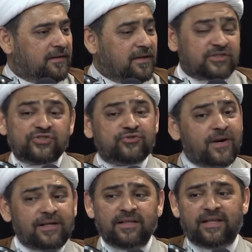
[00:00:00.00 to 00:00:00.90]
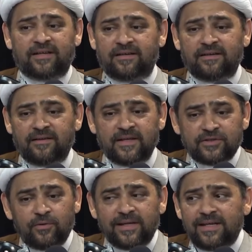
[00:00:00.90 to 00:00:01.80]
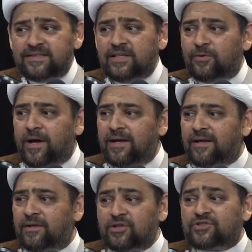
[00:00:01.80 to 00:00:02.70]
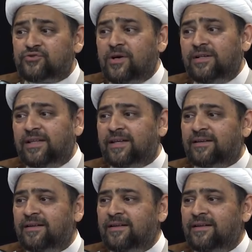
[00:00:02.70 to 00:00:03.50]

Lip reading: You're struggling. There's no easy way. You're struggling.